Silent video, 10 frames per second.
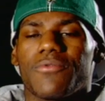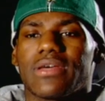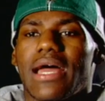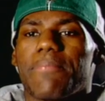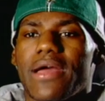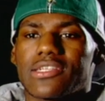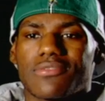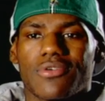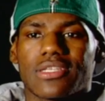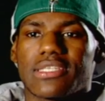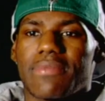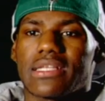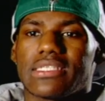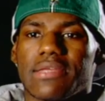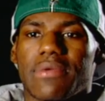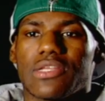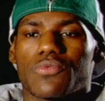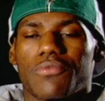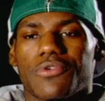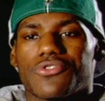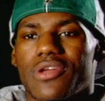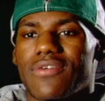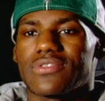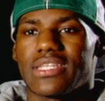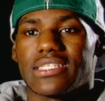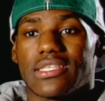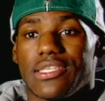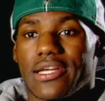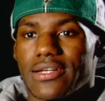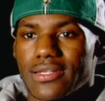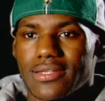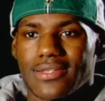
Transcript: When I pass the ball and see my teammate Romeo Travis gets a dunk,